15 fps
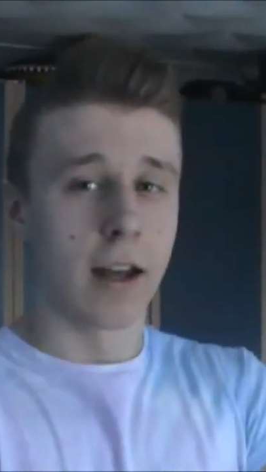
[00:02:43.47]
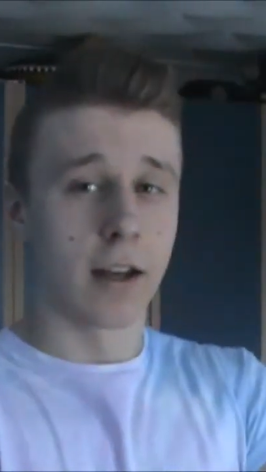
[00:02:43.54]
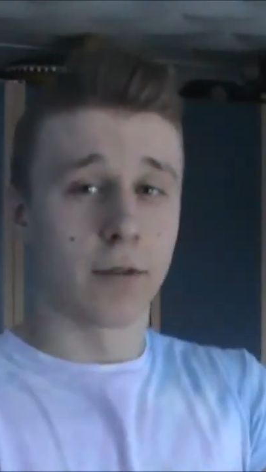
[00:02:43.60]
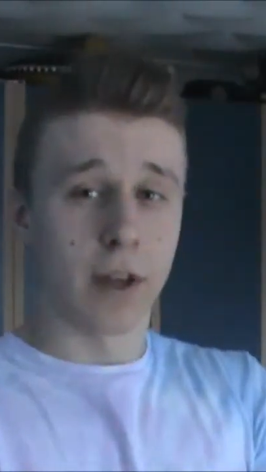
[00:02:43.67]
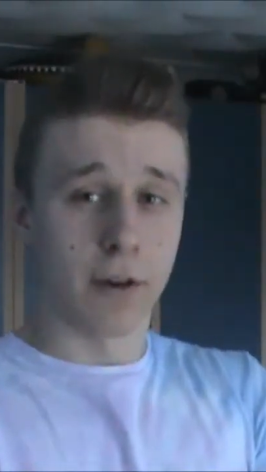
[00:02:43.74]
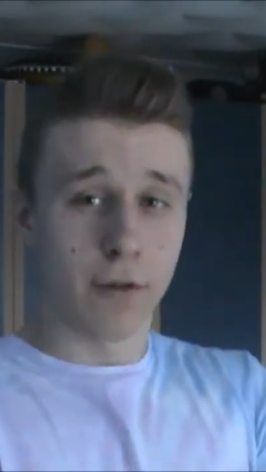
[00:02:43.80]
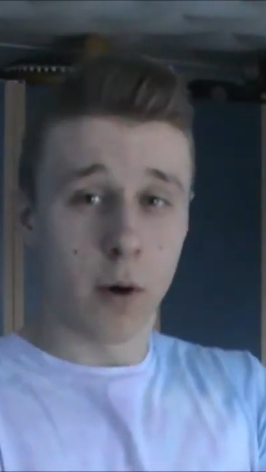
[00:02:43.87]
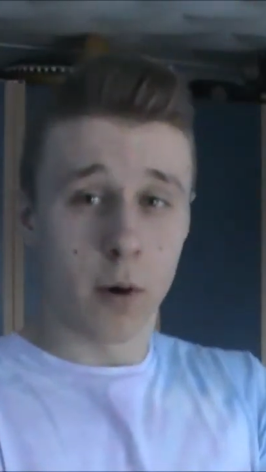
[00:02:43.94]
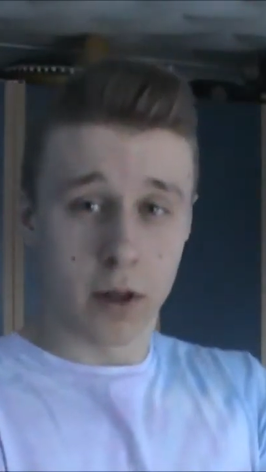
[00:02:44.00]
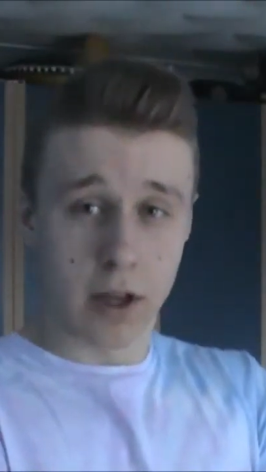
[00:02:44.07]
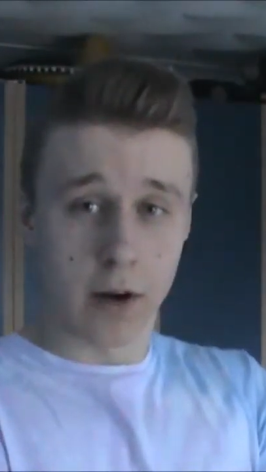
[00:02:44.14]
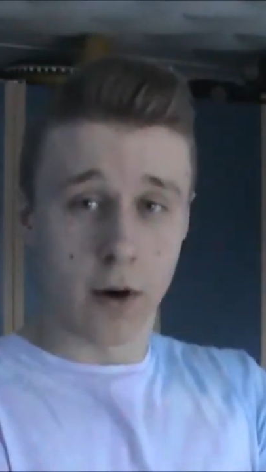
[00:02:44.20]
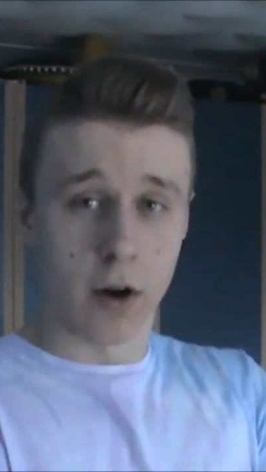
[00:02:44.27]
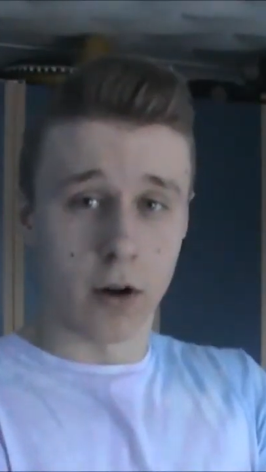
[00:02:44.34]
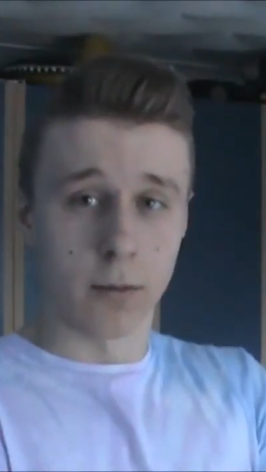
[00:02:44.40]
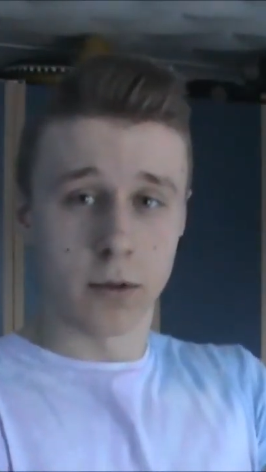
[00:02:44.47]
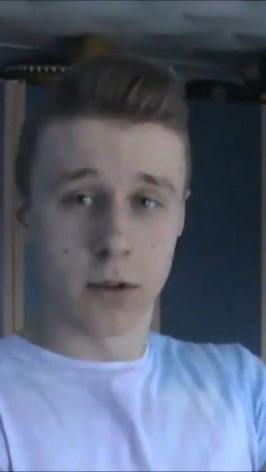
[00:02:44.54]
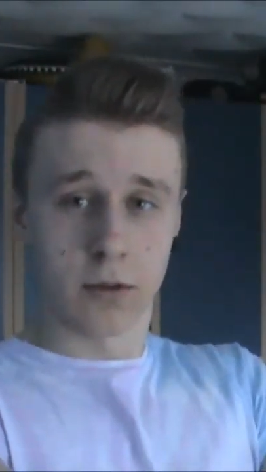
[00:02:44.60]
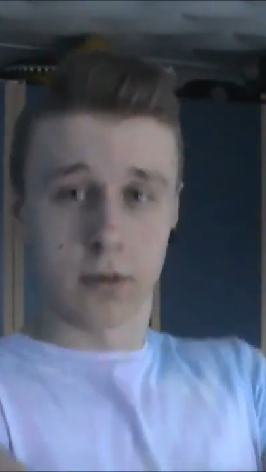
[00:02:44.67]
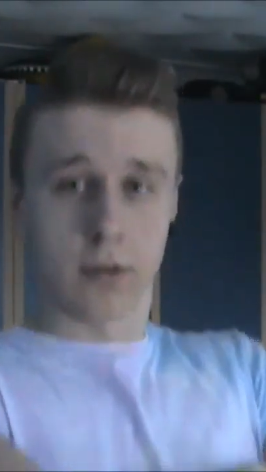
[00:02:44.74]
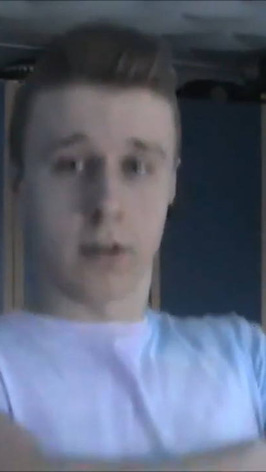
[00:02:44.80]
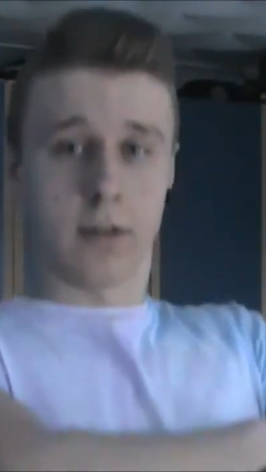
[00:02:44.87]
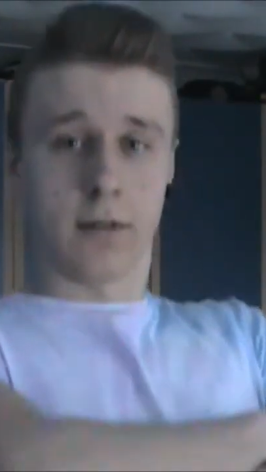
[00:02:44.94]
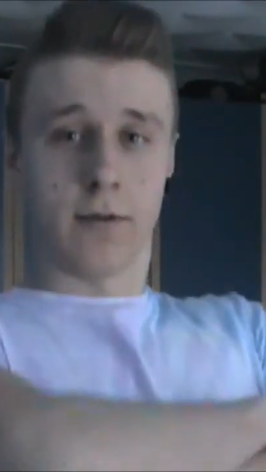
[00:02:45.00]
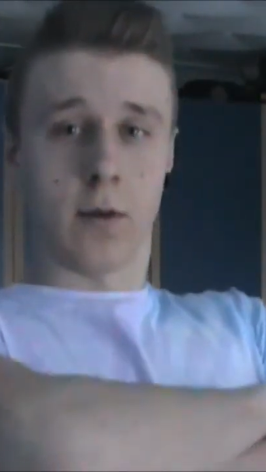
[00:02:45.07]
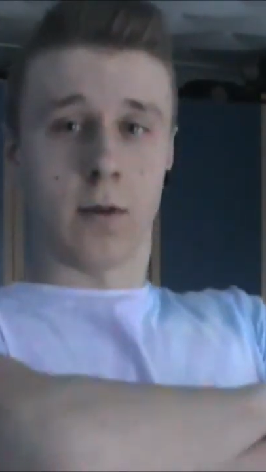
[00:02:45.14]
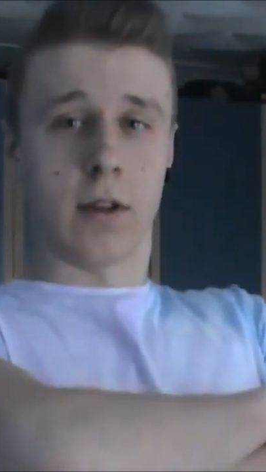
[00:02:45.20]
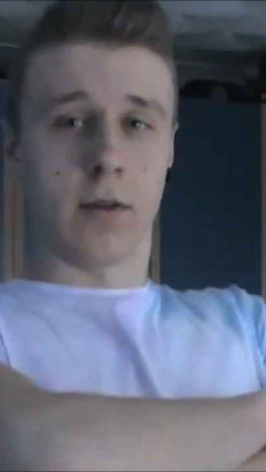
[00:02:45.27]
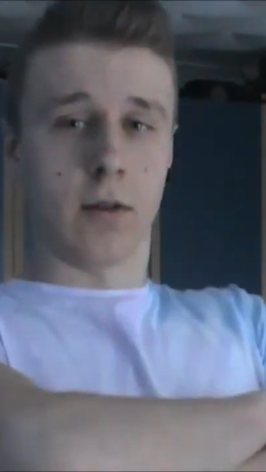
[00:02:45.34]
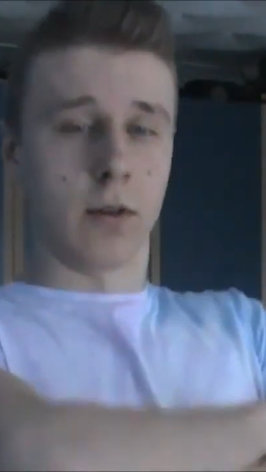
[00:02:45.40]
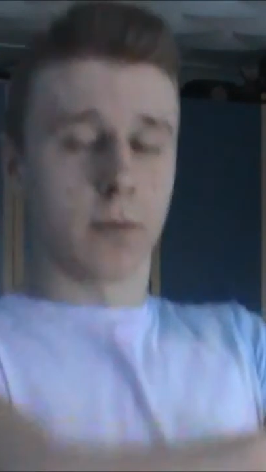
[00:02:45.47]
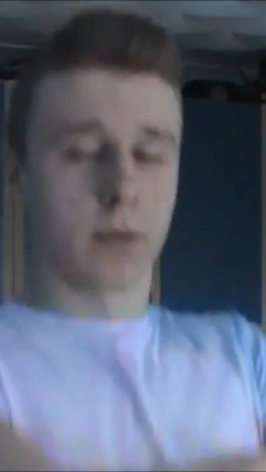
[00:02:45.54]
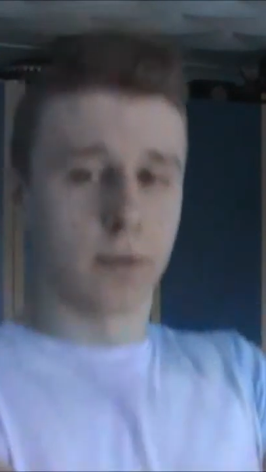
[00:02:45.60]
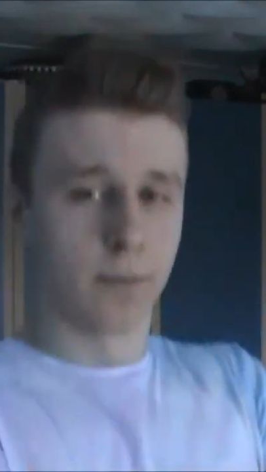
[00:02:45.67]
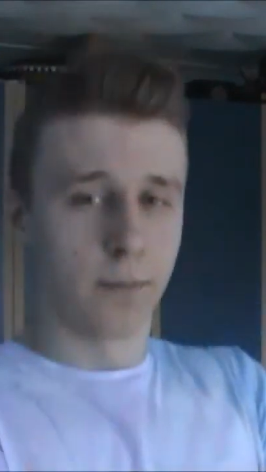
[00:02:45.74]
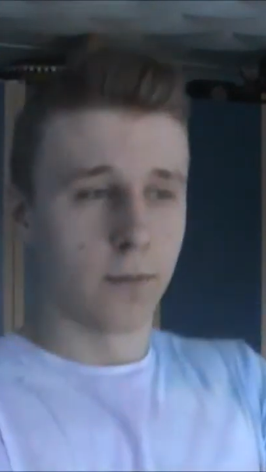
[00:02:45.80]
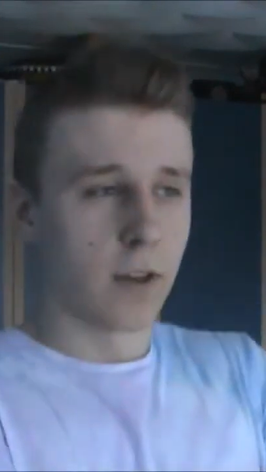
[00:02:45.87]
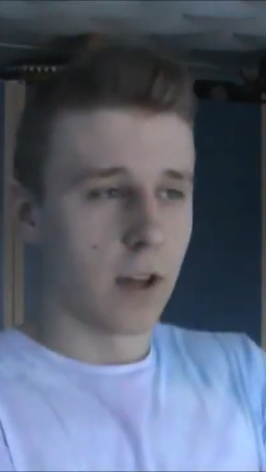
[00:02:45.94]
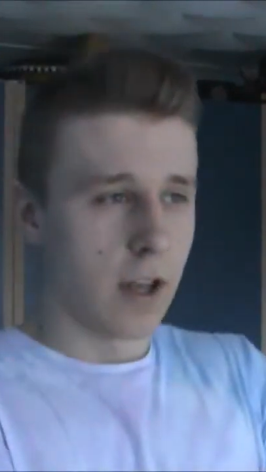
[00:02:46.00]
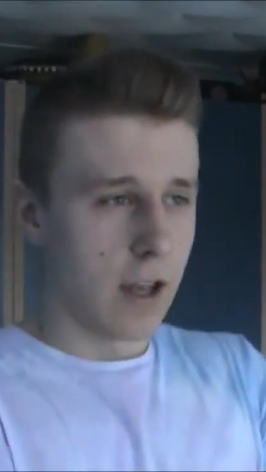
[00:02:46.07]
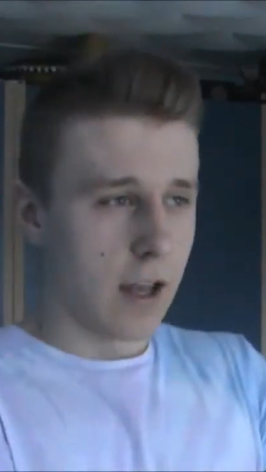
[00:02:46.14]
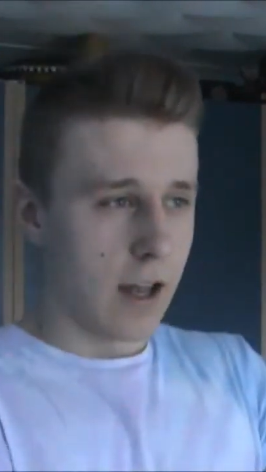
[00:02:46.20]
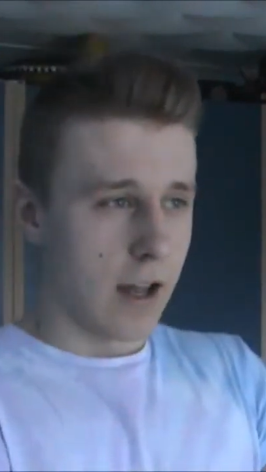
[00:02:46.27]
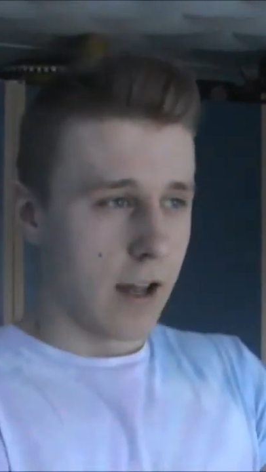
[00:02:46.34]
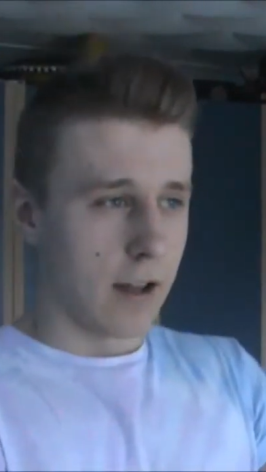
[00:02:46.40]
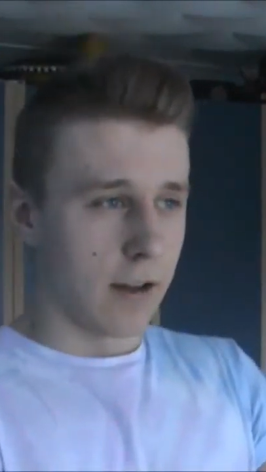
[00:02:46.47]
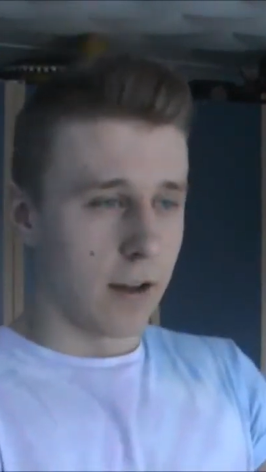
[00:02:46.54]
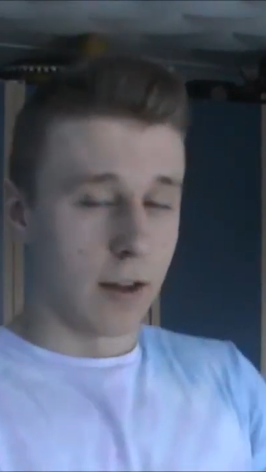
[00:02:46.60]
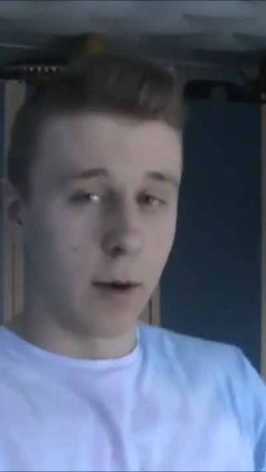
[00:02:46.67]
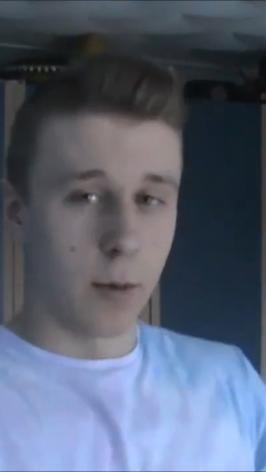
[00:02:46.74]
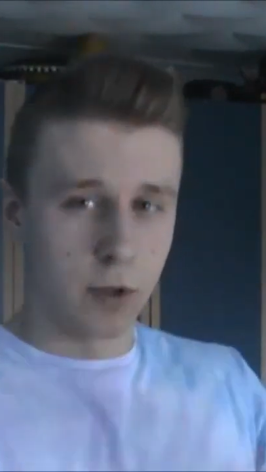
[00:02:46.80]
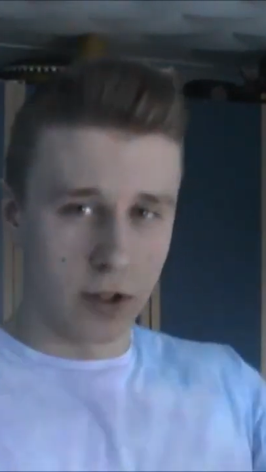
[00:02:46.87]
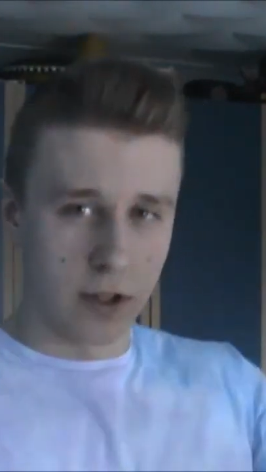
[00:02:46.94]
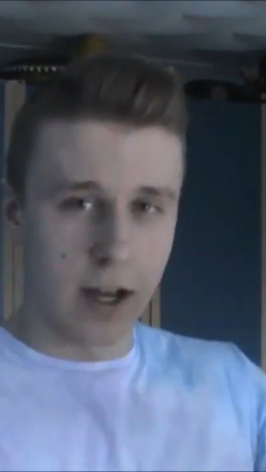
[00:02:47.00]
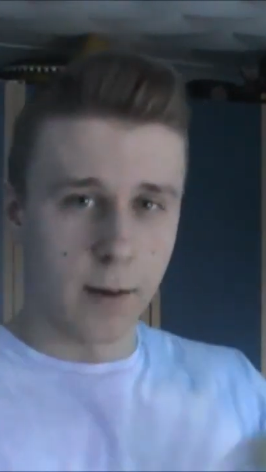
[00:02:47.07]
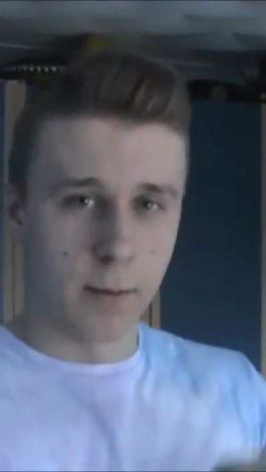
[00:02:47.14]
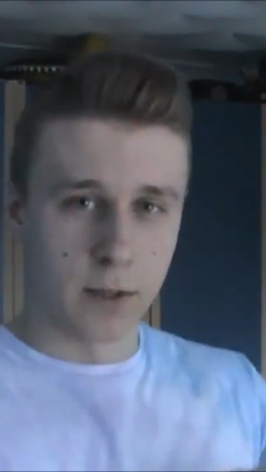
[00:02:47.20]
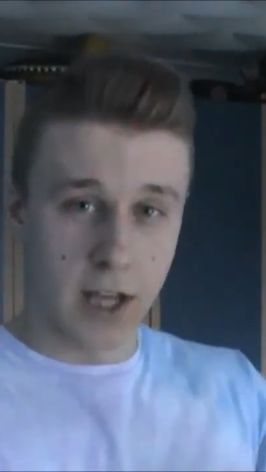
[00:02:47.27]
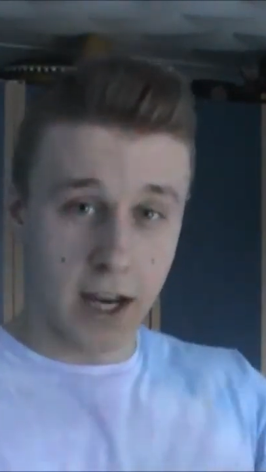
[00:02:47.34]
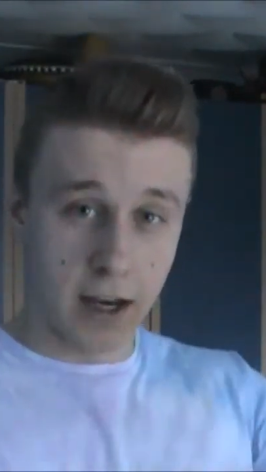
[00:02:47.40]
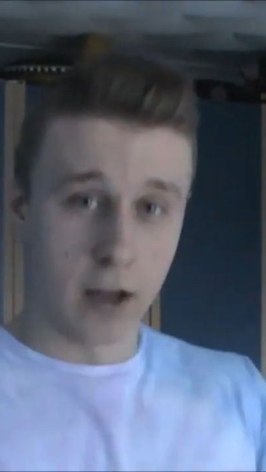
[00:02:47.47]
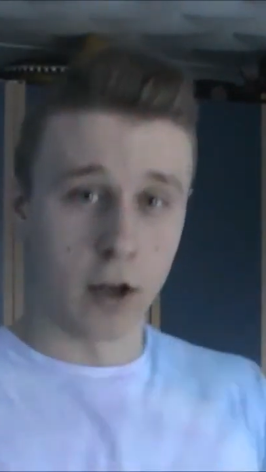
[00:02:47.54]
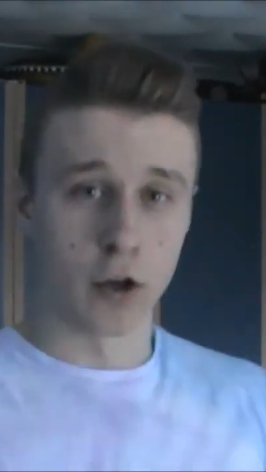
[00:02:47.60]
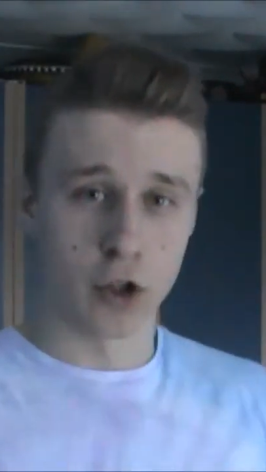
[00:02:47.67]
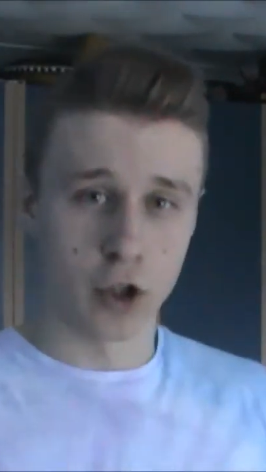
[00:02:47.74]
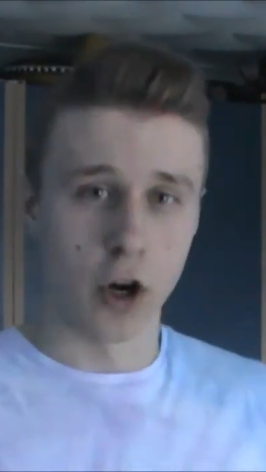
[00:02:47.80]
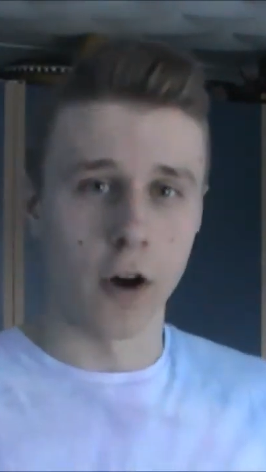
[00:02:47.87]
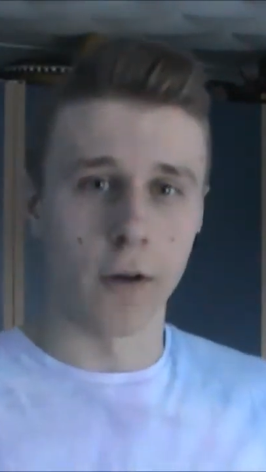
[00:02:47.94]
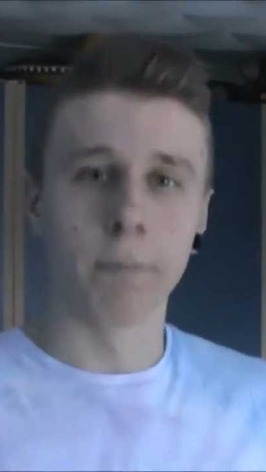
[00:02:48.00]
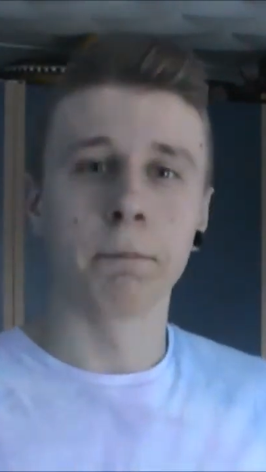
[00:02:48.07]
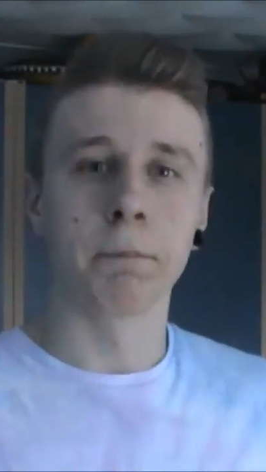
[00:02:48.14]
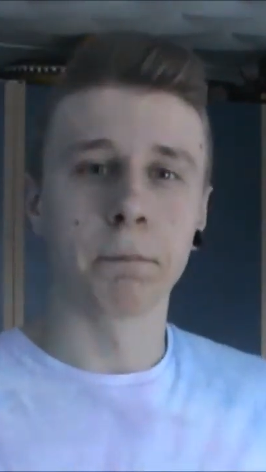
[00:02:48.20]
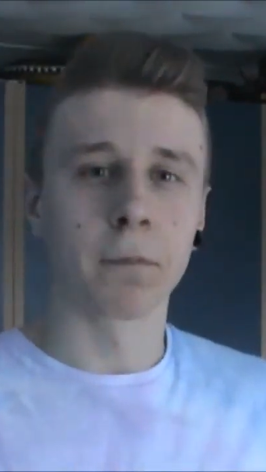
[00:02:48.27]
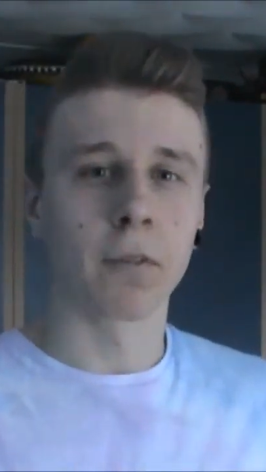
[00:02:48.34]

And if they folded their arms, then that was them taking a shot,